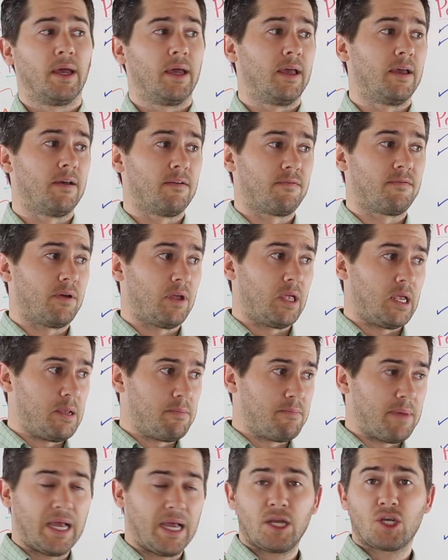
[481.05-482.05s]
If a
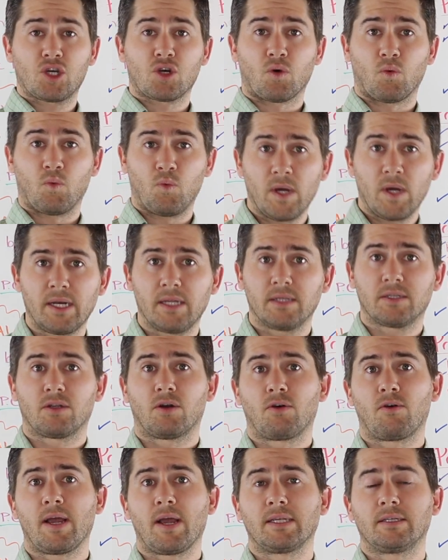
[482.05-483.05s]
manager witnessed the
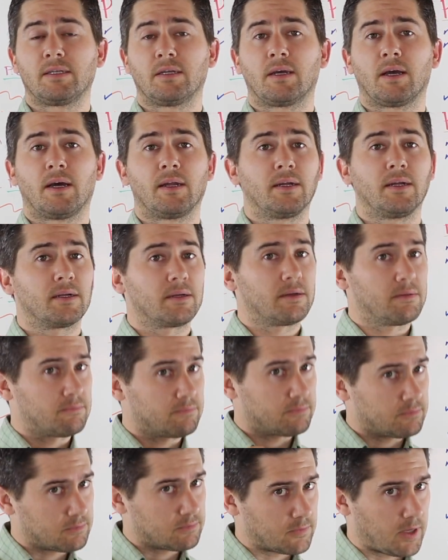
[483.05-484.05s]
harassing conduct,
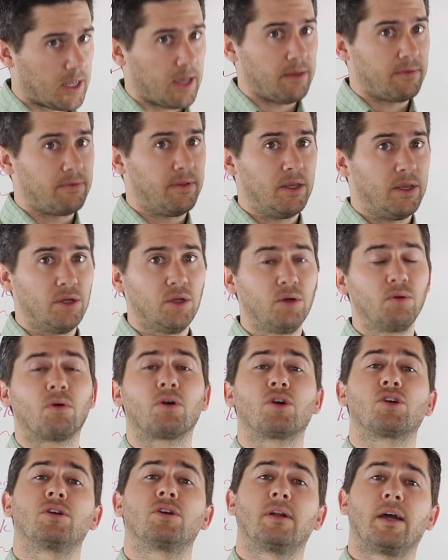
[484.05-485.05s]
okay, they knew
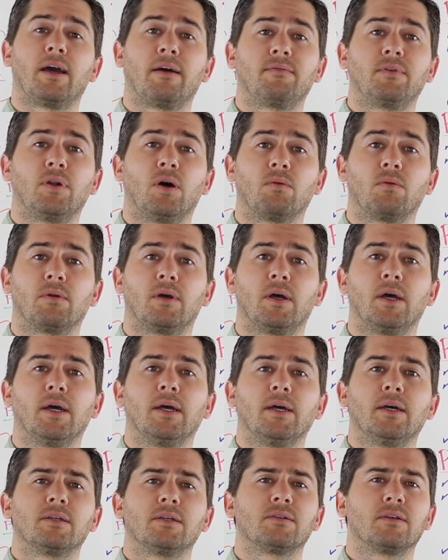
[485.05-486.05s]
or should have known.
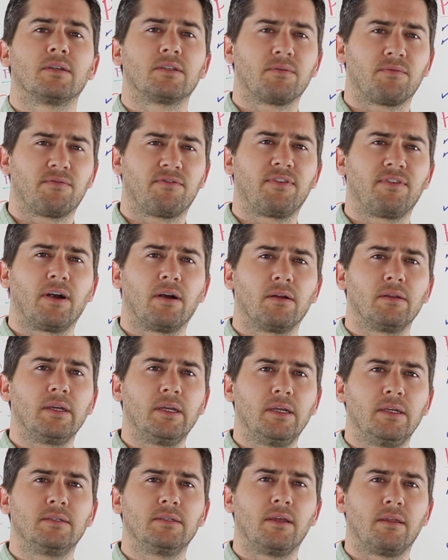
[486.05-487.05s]
So that's a fairly
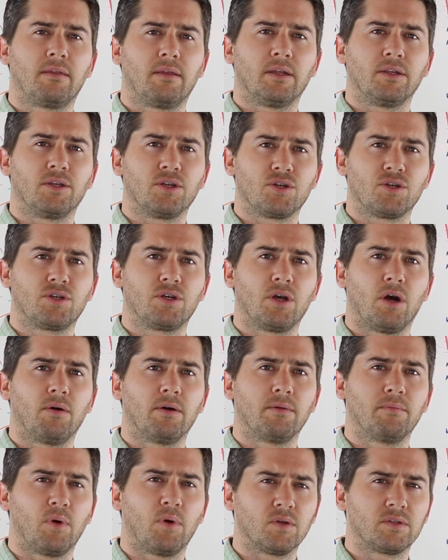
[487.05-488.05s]
easy thing to show
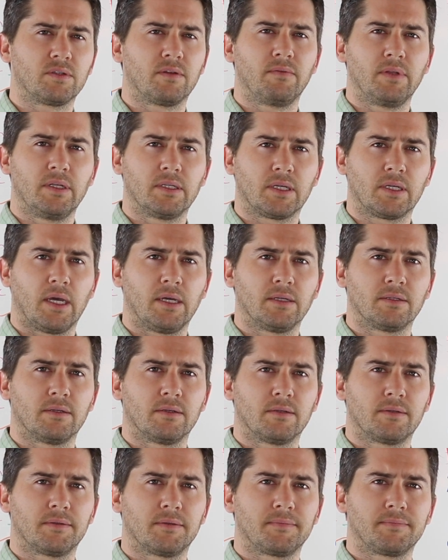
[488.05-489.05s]
in most of these cases.